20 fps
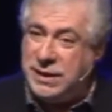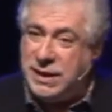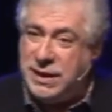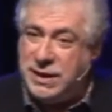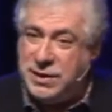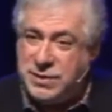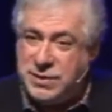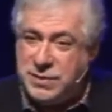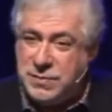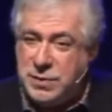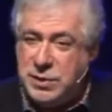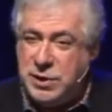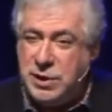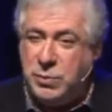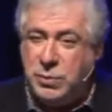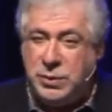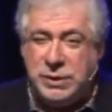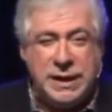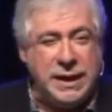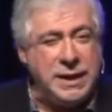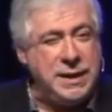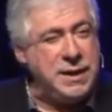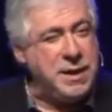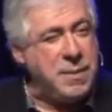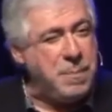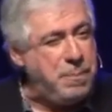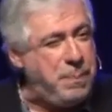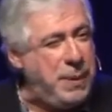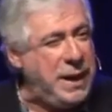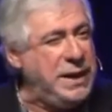is, you will get an
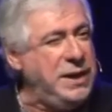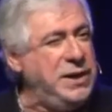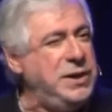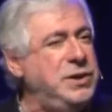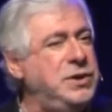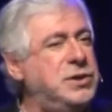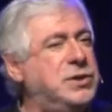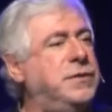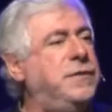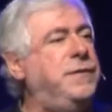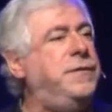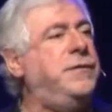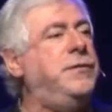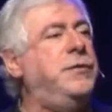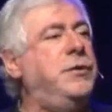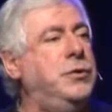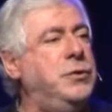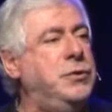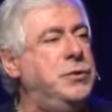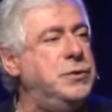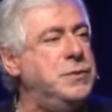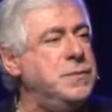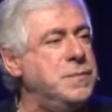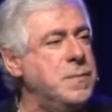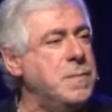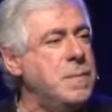abundance of fruit